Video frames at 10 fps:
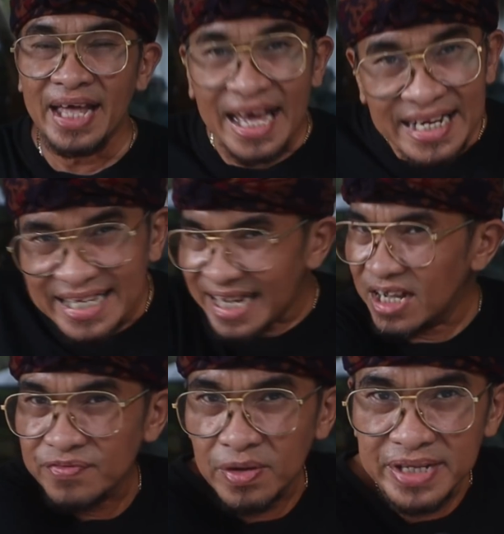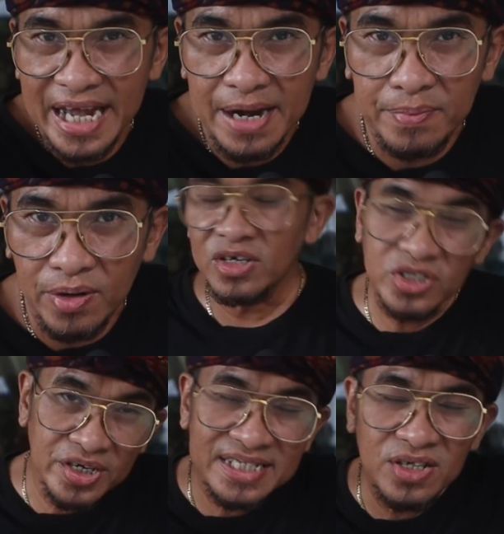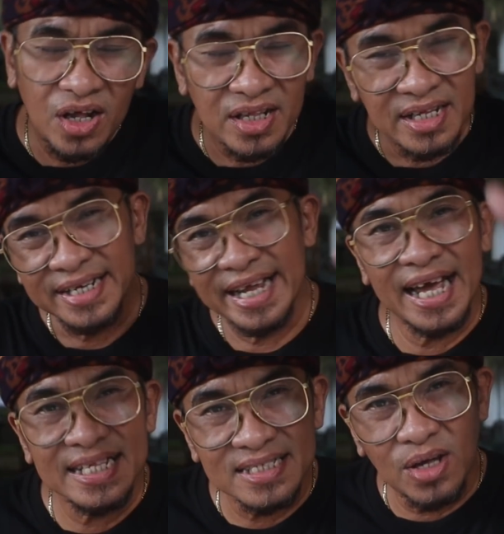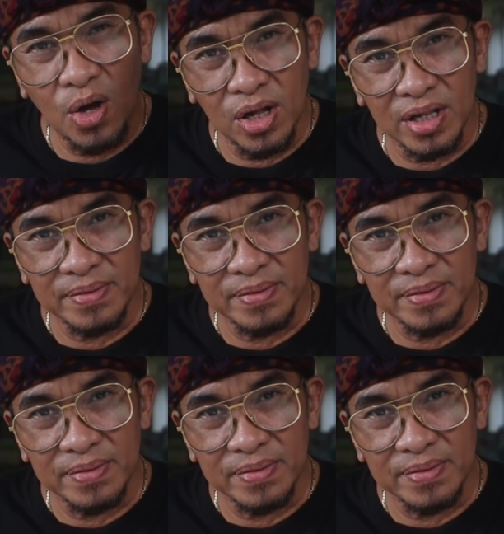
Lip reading: and get out from the airport. So that's all. That's all,